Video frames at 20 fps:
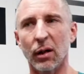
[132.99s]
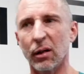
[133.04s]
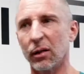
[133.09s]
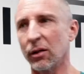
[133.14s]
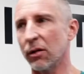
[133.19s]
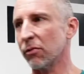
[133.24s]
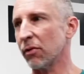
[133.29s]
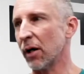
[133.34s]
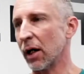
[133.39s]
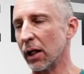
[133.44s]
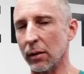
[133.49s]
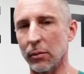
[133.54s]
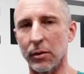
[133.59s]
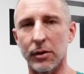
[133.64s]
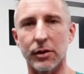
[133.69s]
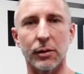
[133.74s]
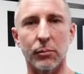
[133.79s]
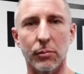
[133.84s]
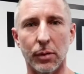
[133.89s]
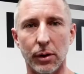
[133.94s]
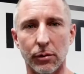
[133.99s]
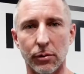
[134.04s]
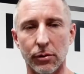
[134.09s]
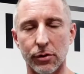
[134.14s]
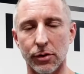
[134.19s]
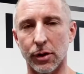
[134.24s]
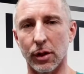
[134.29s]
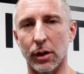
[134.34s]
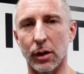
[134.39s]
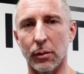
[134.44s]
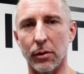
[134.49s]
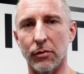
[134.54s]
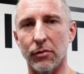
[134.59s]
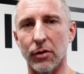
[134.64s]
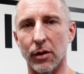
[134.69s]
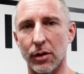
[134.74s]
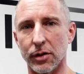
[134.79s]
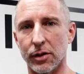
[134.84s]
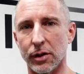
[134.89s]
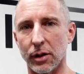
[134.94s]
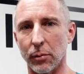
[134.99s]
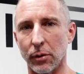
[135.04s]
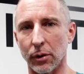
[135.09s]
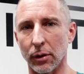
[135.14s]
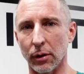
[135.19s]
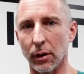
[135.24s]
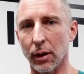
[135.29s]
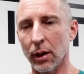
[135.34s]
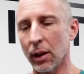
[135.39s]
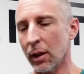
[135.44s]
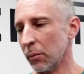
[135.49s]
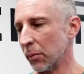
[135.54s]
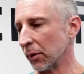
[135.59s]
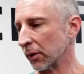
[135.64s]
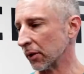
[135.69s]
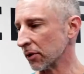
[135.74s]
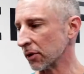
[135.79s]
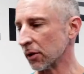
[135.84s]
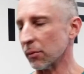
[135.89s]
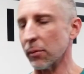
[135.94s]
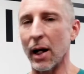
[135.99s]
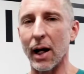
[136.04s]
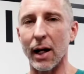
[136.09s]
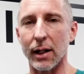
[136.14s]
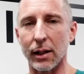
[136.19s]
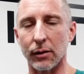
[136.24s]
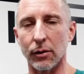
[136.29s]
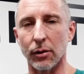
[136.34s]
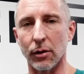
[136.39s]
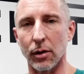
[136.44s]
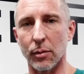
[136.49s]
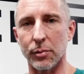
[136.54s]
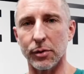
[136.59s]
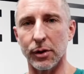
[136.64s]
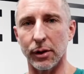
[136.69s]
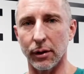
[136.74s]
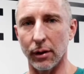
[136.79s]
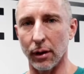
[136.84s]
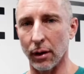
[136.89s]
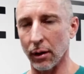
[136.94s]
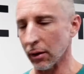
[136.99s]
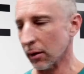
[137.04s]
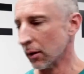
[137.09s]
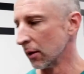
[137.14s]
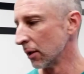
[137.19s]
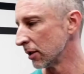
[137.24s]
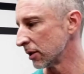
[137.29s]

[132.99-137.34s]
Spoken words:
Your vitamins and minerals are going to be very similar, but there's some added herbs in there.